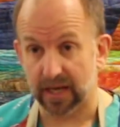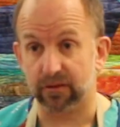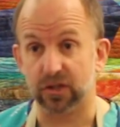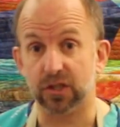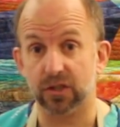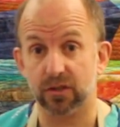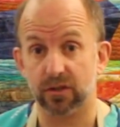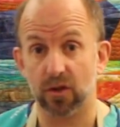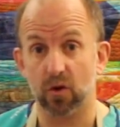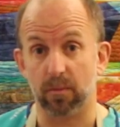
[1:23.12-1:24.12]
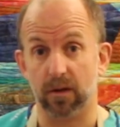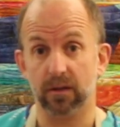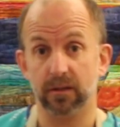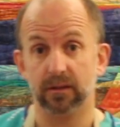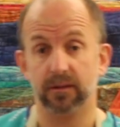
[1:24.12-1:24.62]
have a stoma,
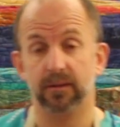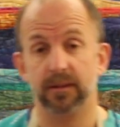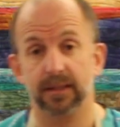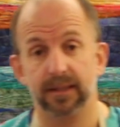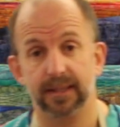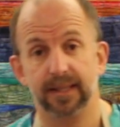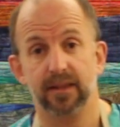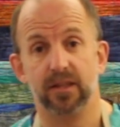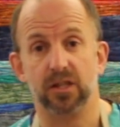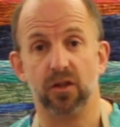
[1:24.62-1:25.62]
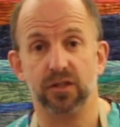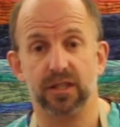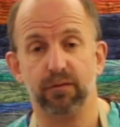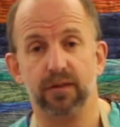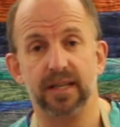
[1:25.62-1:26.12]
there's lots of
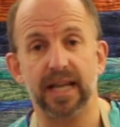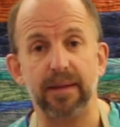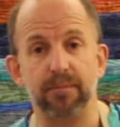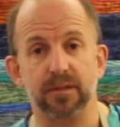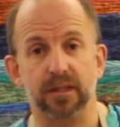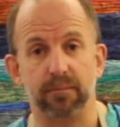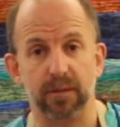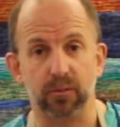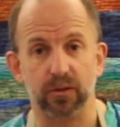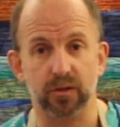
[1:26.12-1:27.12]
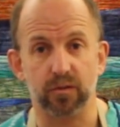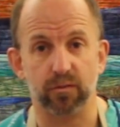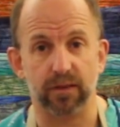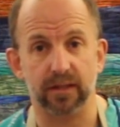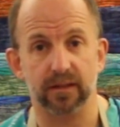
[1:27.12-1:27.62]
different names that people use
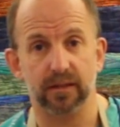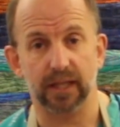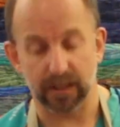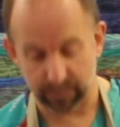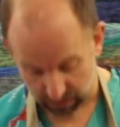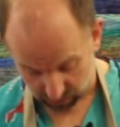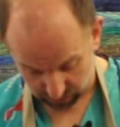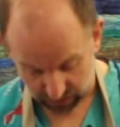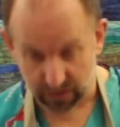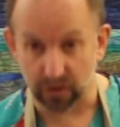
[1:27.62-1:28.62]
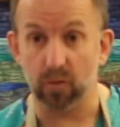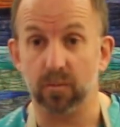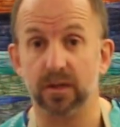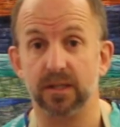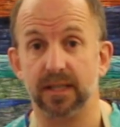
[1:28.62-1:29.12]
for it. They can be called
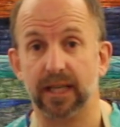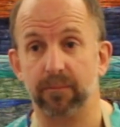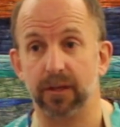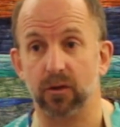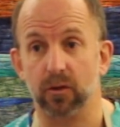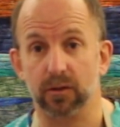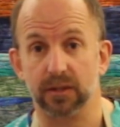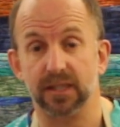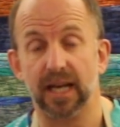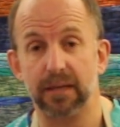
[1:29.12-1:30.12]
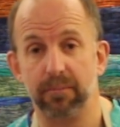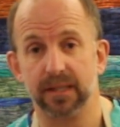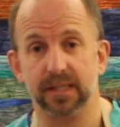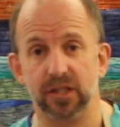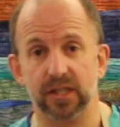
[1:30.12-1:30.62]
stomas, they can be called side
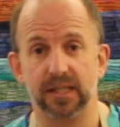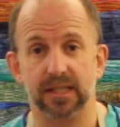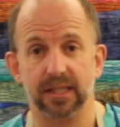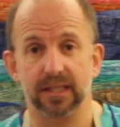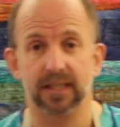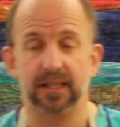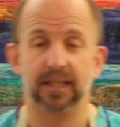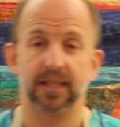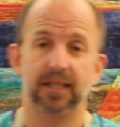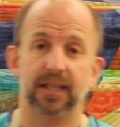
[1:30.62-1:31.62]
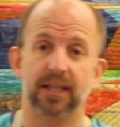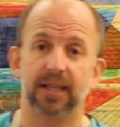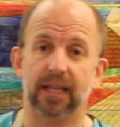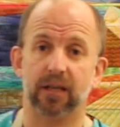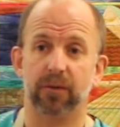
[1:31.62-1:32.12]
passages,
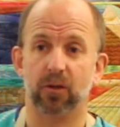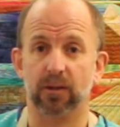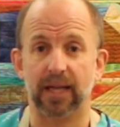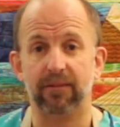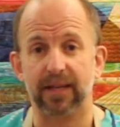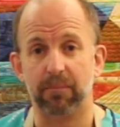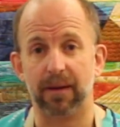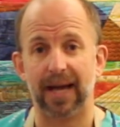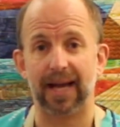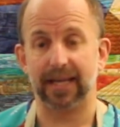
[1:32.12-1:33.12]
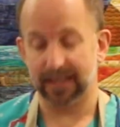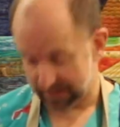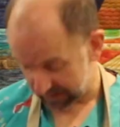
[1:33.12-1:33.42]
they can be called having a bag,